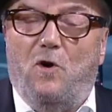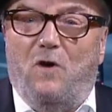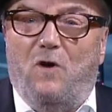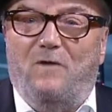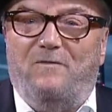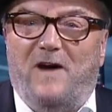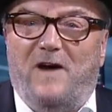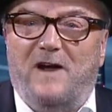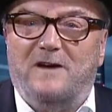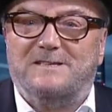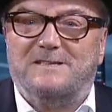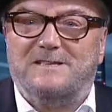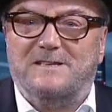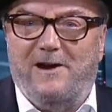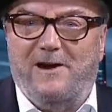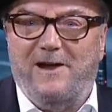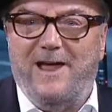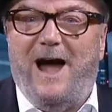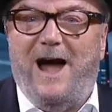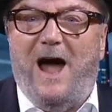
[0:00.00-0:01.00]
over
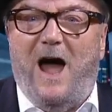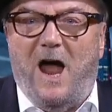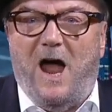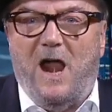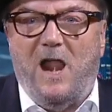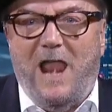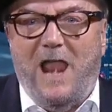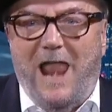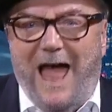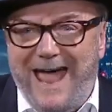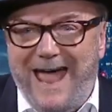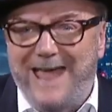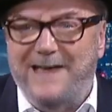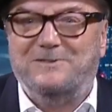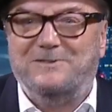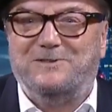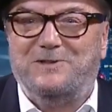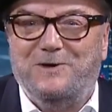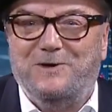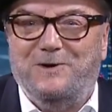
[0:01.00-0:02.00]
Syria are
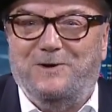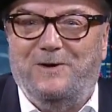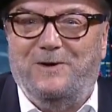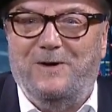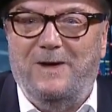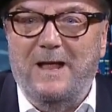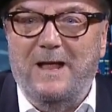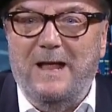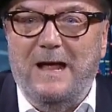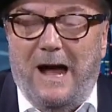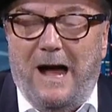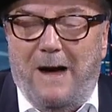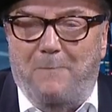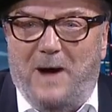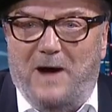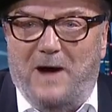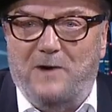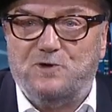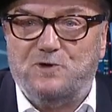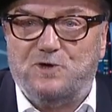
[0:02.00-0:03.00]
lying to you
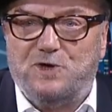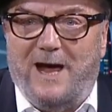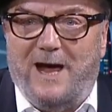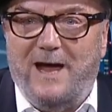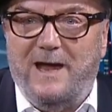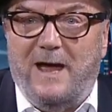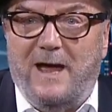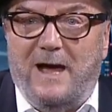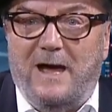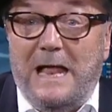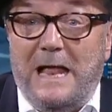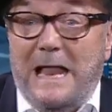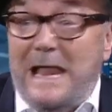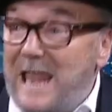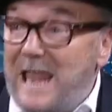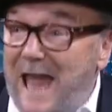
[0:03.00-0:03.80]
about China,